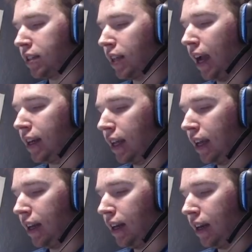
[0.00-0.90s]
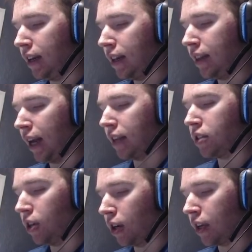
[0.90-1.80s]
that I did and that I
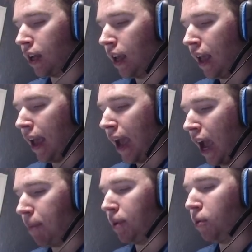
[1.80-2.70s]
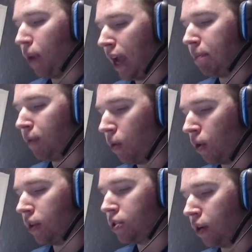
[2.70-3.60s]
took happened way
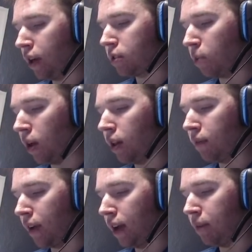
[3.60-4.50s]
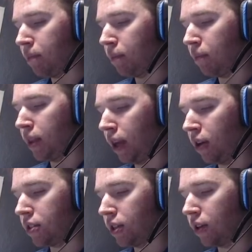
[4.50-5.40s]
before the Joyous Wall event, but they were
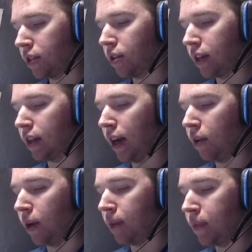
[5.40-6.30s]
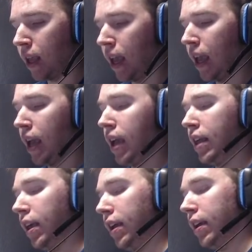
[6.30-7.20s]
still resurrected anyway.
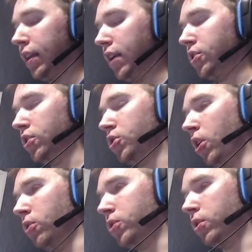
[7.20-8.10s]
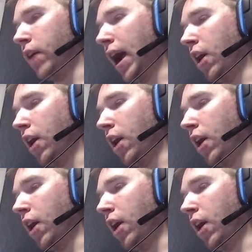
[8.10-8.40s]
This just shows you how